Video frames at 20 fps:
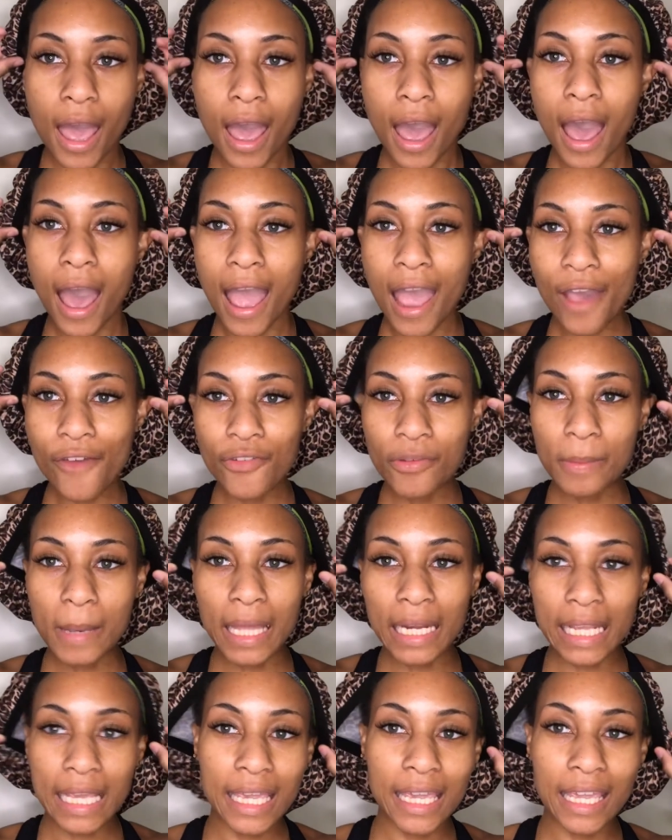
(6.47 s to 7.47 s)
Hi
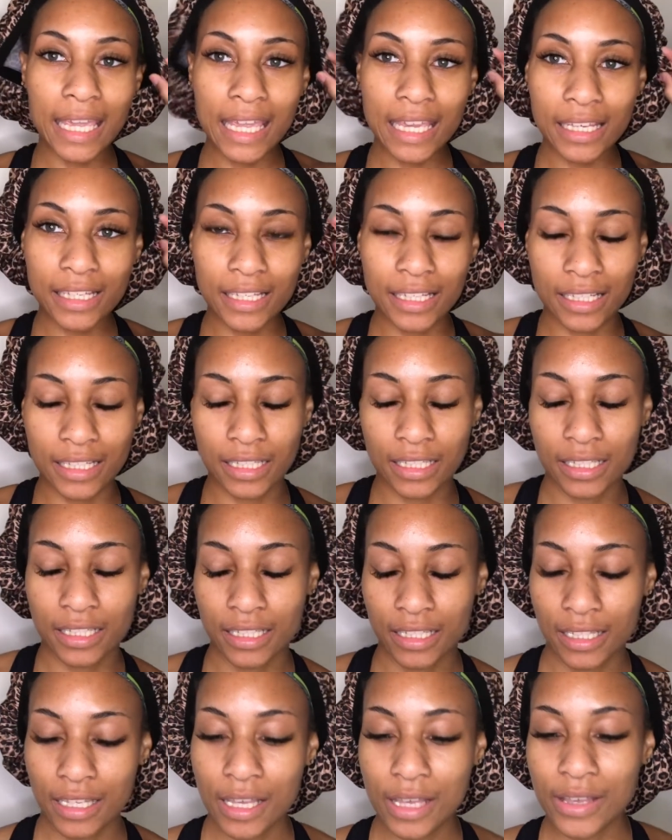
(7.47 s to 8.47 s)
everybody,
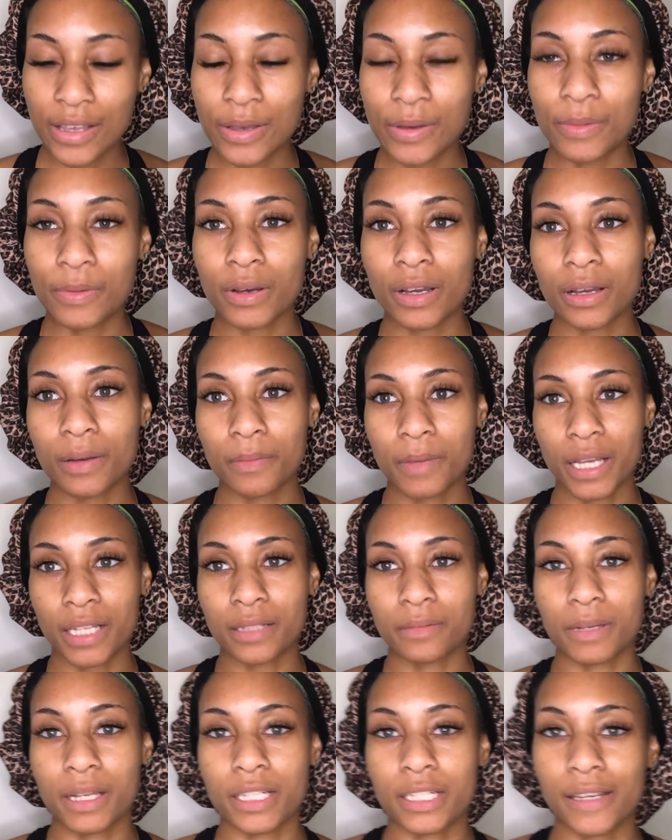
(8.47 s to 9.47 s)
welcome back to
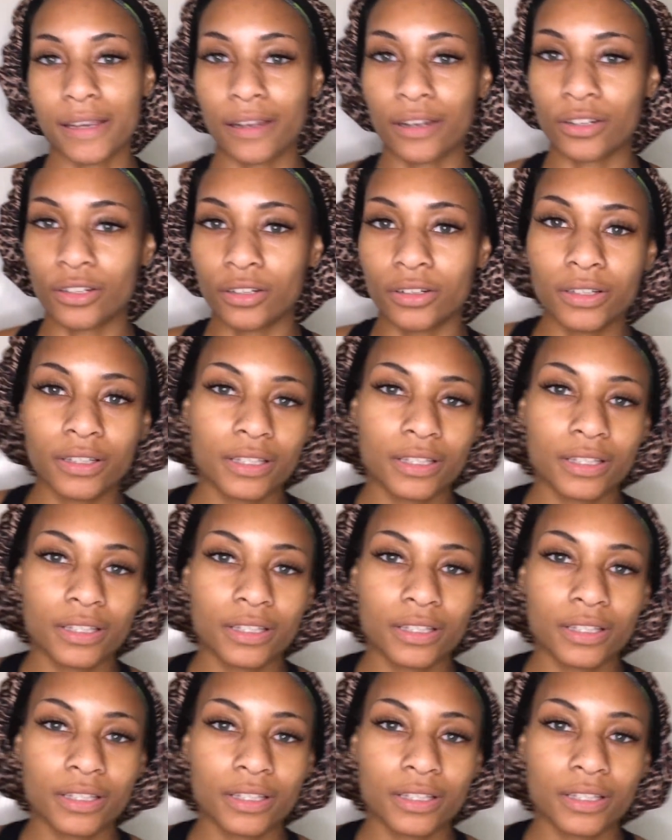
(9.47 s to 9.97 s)
my channel.